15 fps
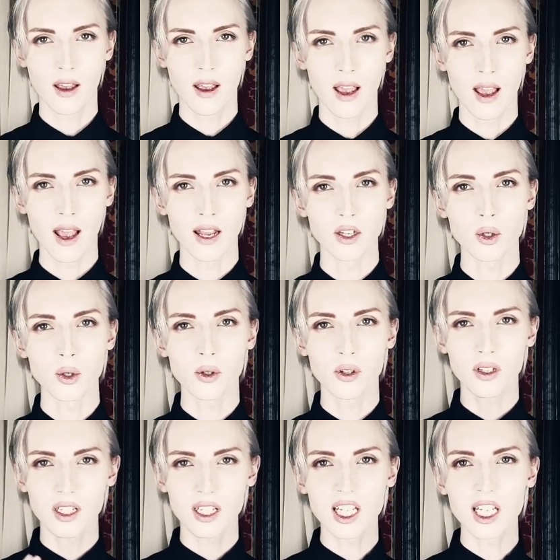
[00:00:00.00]
and you
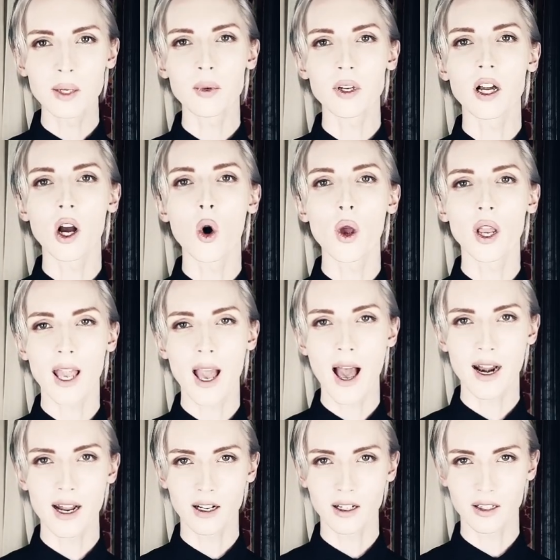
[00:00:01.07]
keep going
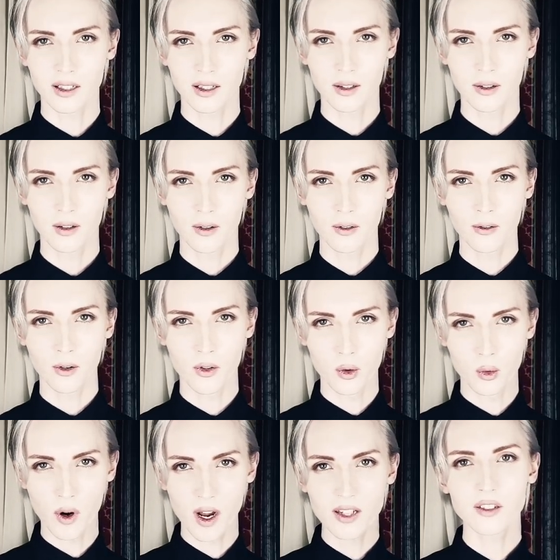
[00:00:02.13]
at it for the
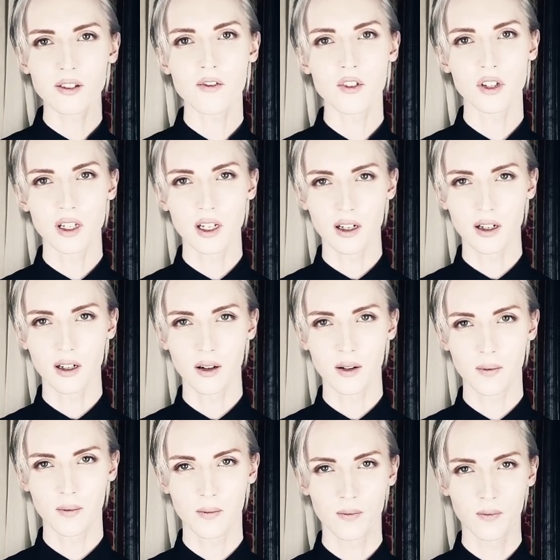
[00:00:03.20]
rest of the year,
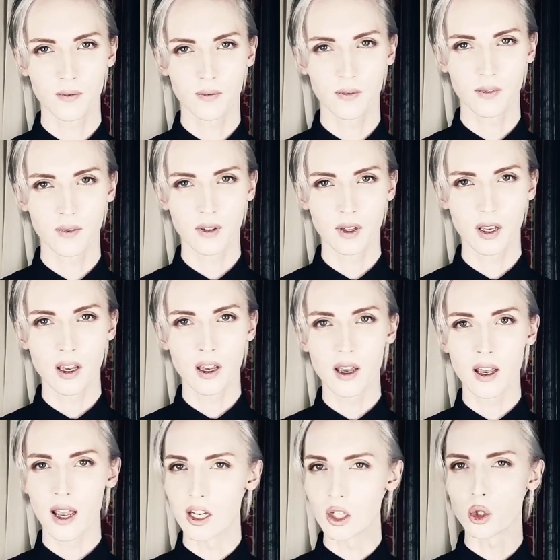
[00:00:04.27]

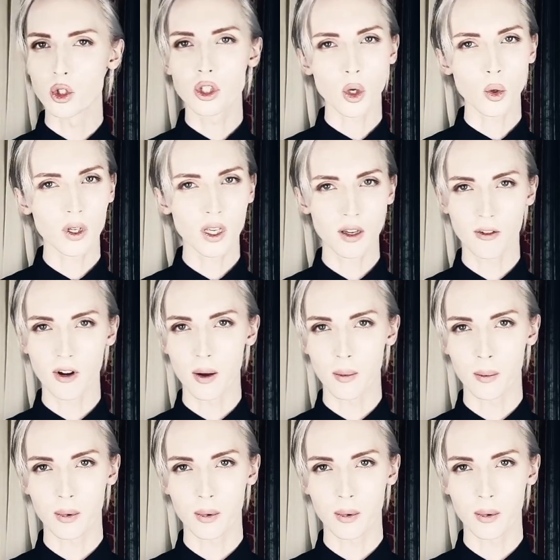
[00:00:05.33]
and you don't give up,